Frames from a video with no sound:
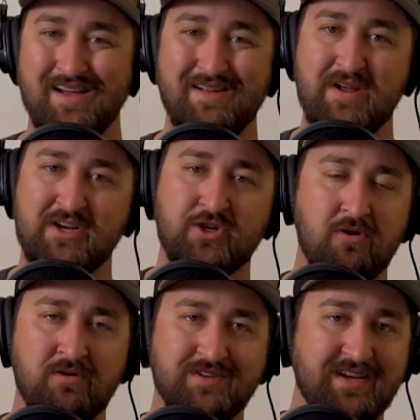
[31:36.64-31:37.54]
and make
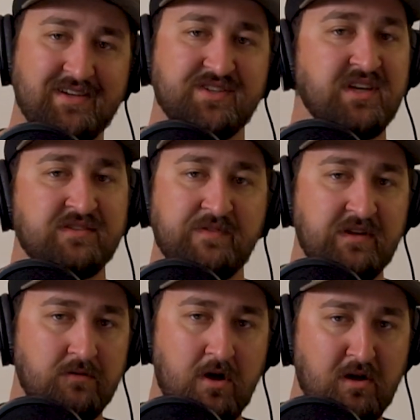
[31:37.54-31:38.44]
sure it's like six
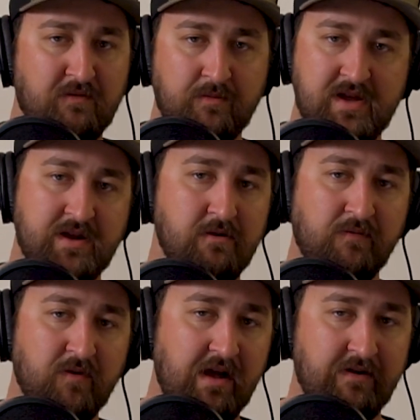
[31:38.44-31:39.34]
feet long from the end of your
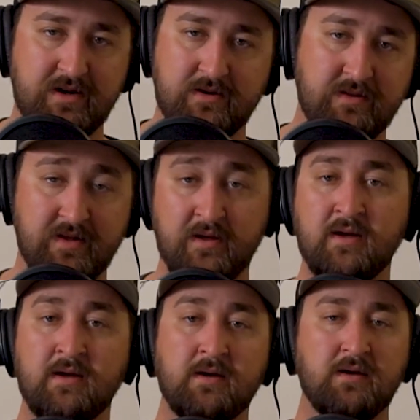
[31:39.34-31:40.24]
fly line to the,
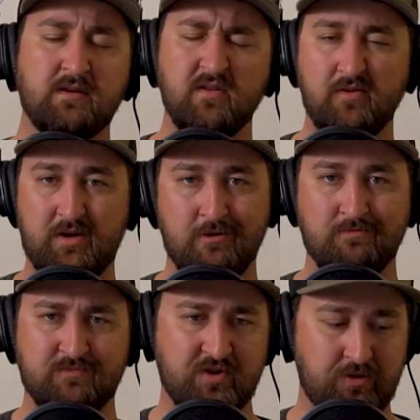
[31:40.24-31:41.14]
the leader.
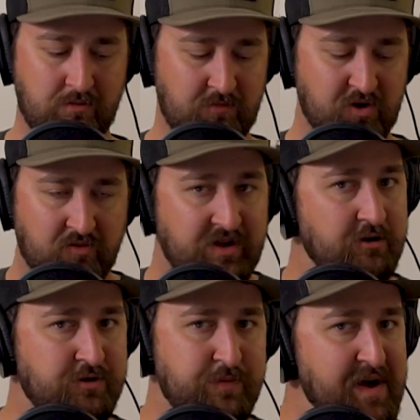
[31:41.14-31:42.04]
So your, your
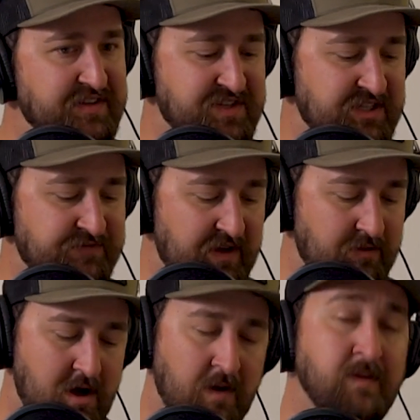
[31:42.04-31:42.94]
leader should be about six feet
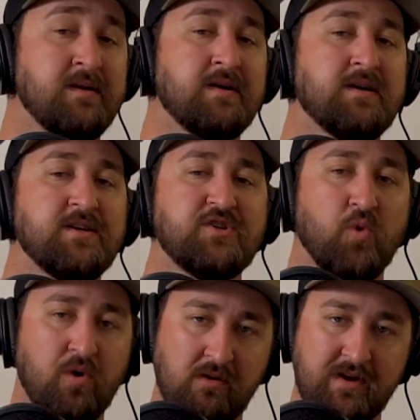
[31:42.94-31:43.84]
long.
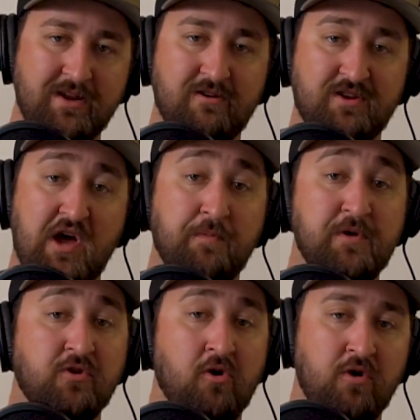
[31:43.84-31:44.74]
Shorter leaders to help
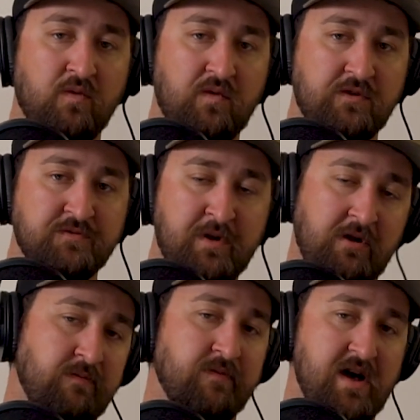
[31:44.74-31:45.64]
you turn over those
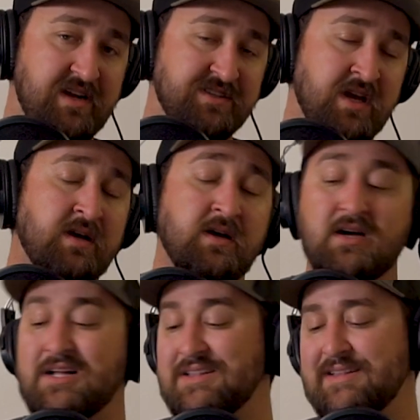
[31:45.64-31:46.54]
bigger flies
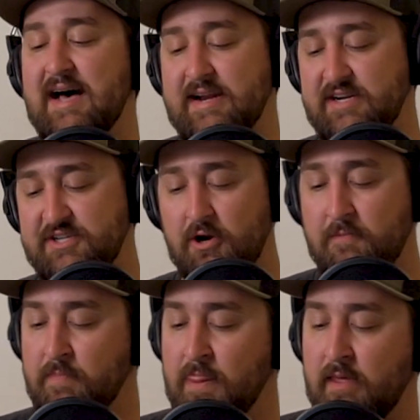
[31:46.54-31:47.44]
a lot easier.